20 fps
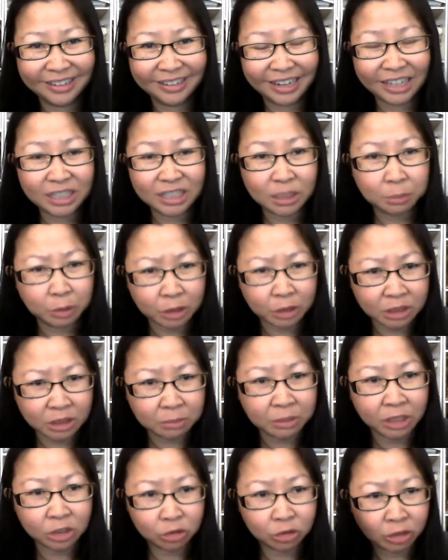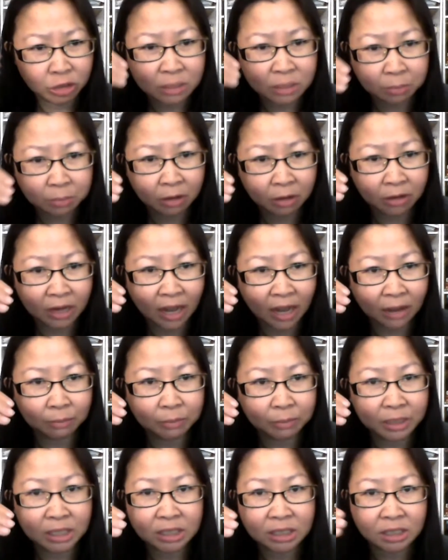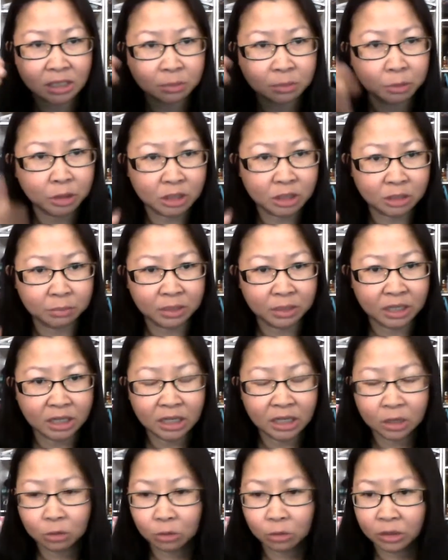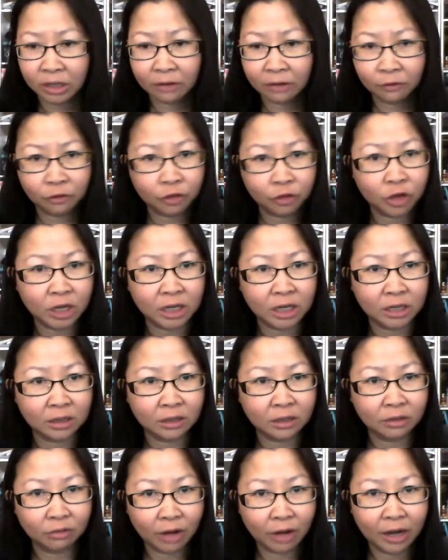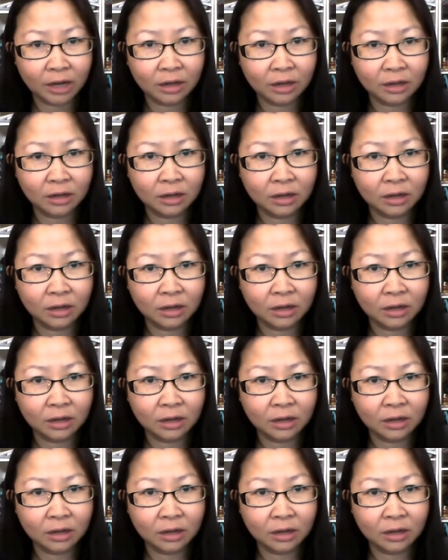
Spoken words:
It's supposed to be a transparent act because it's supposed to be equal and free, right?